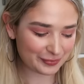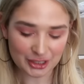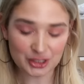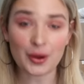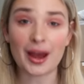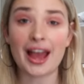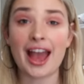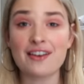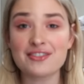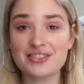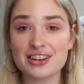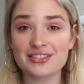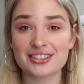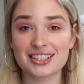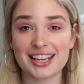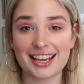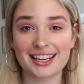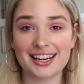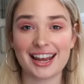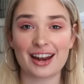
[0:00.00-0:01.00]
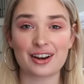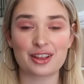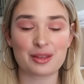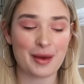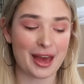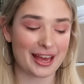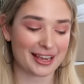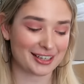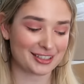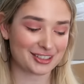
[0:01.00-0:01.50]
So I haven't even taken it out of the
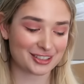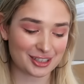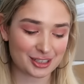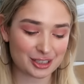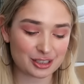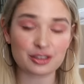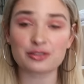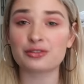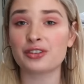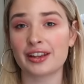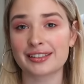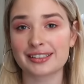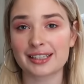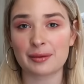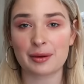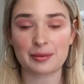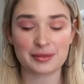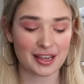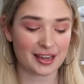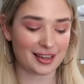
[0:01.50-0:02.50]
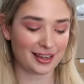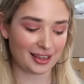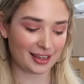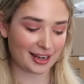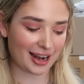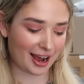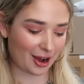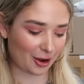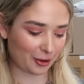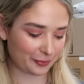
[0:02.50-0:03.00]
package. This is the first time I'm taking it
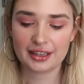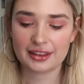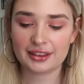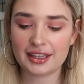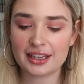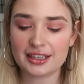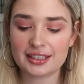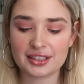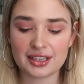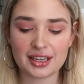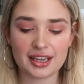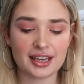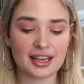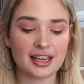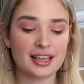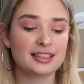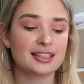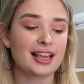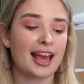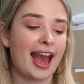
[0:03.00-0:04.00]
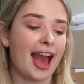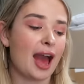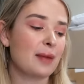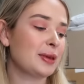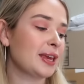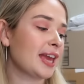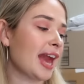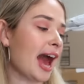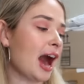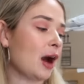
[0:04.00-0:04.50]
out. This is
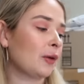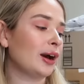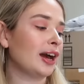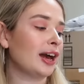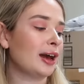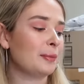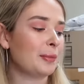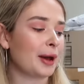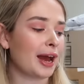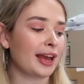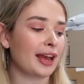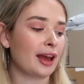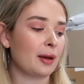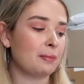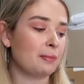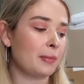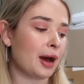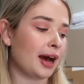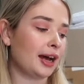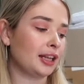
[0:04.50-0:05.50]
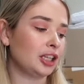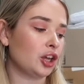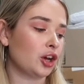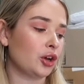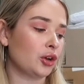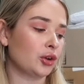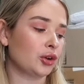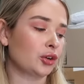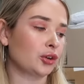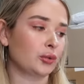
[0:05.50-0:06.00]
Happy Hour by
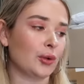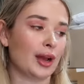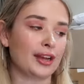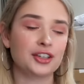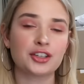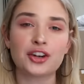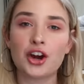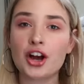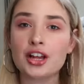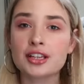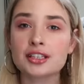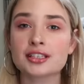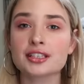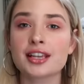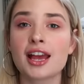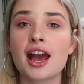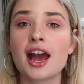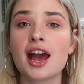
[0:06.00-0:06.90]
Marlo Granados.